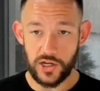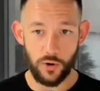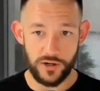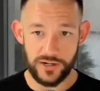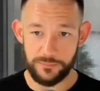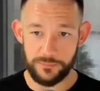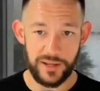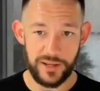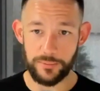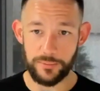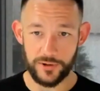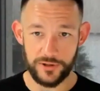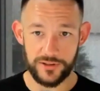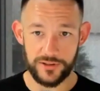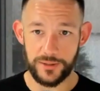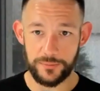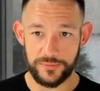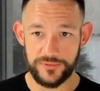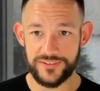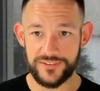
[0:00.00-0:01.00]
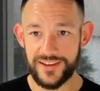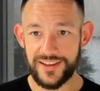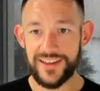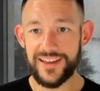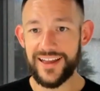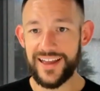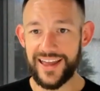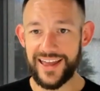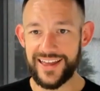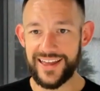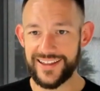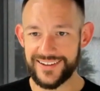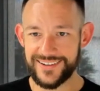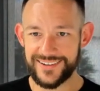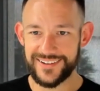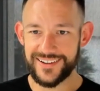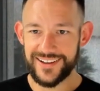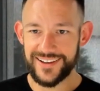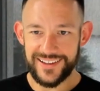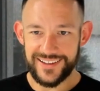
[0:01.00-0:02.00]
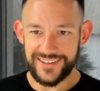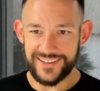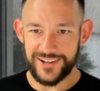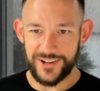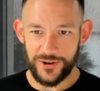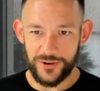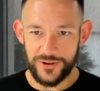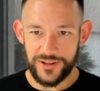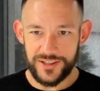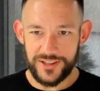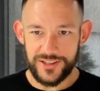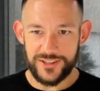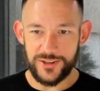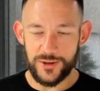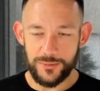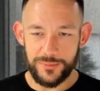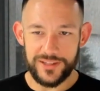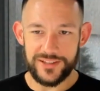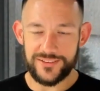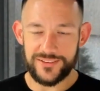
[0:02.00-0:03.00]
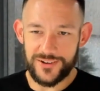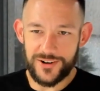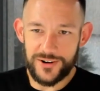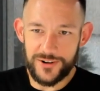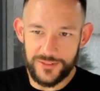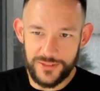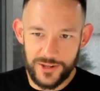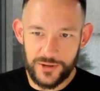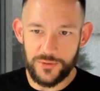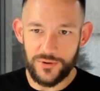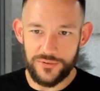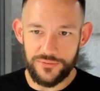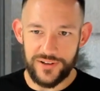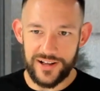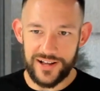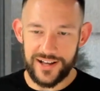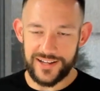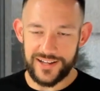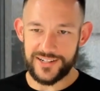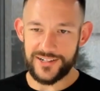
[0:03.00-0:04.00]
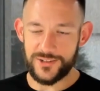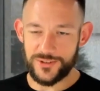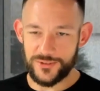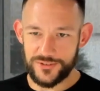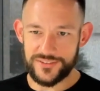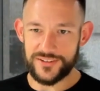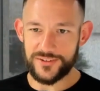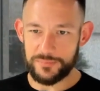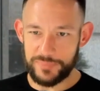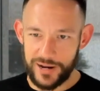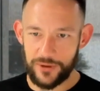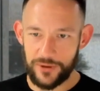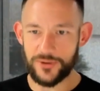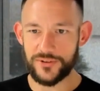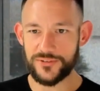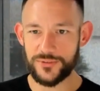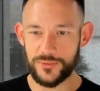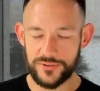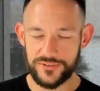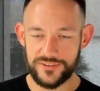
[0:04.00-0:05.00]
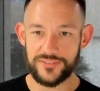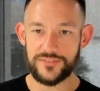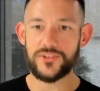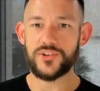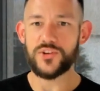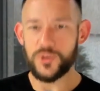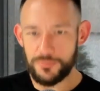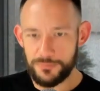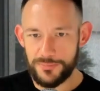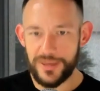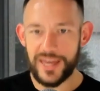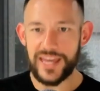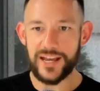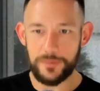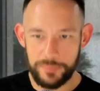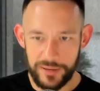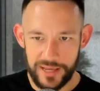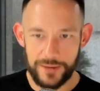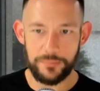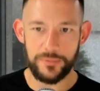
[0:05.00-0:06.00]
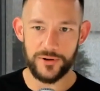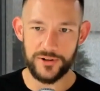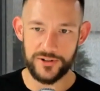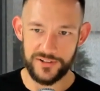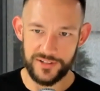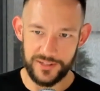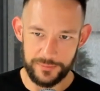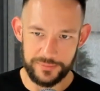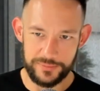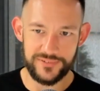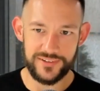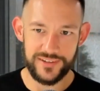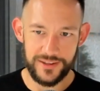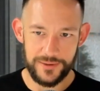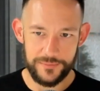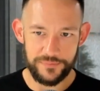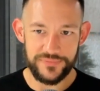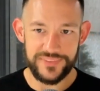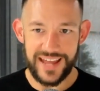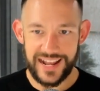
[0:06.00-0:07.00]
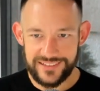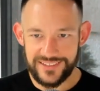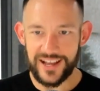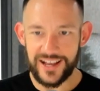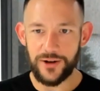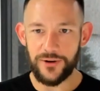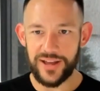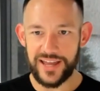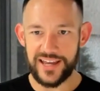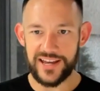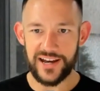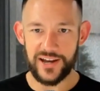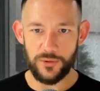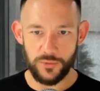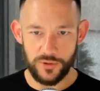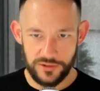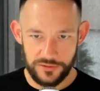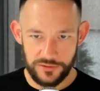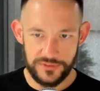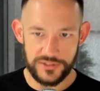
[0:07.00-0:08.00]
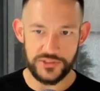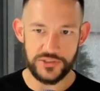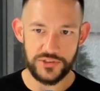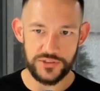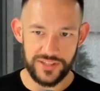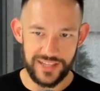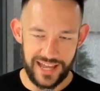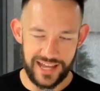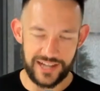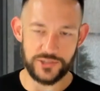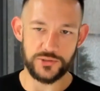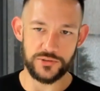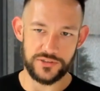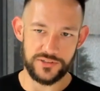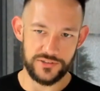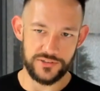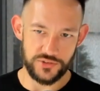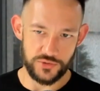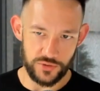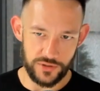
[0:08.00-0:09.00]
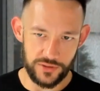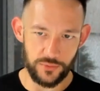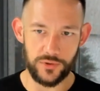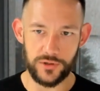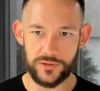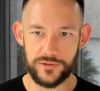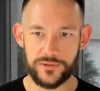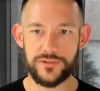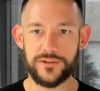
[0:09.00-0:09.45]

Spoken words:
paper clips. And, humans are liquefied and used as power sources to make paper clips. That's how AI will eventually actually destroy the world.